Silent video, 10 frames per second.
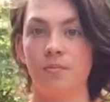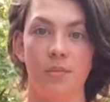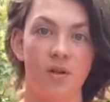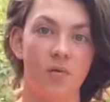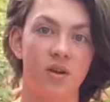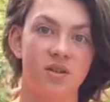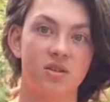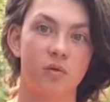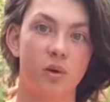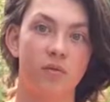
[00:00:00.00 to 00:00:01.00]
By the way, it's
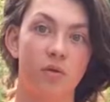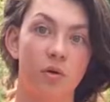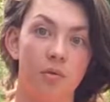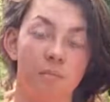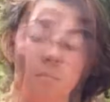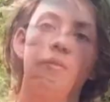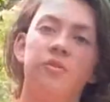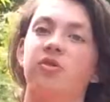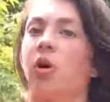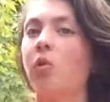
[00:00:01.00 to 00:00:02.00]
24.
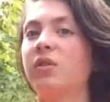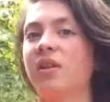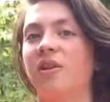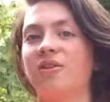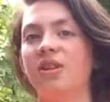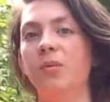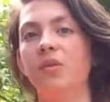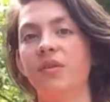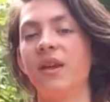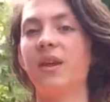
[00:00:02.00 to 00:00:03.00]
There's always energy
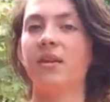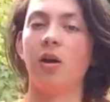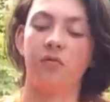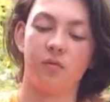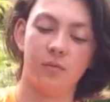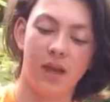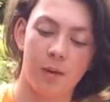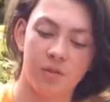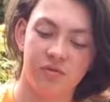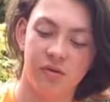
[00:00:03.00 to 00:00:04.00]
moving in and out from the
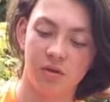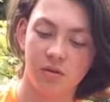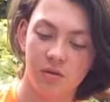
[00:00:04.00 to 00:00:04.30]
atmosphere.